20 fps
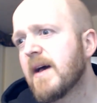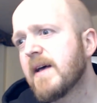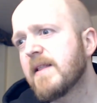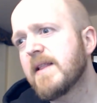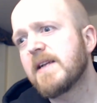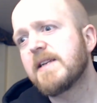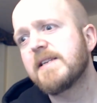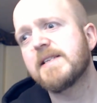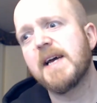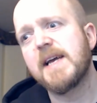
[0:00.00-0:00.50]

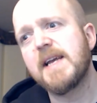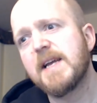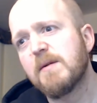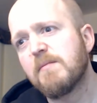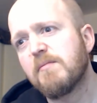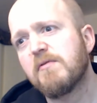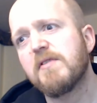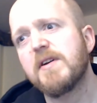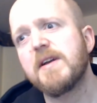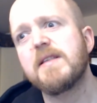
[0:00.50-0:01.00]
then take a
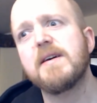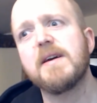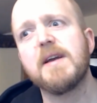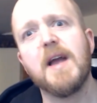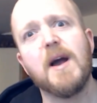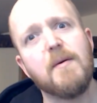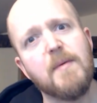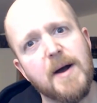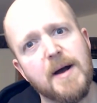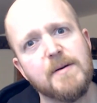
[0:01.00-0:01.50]
breather,
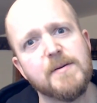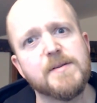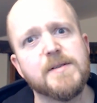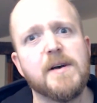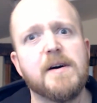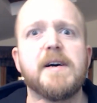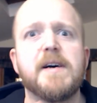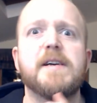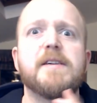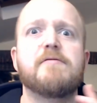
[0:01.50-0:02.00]
go
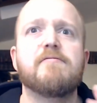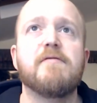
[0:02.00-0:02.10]
outside,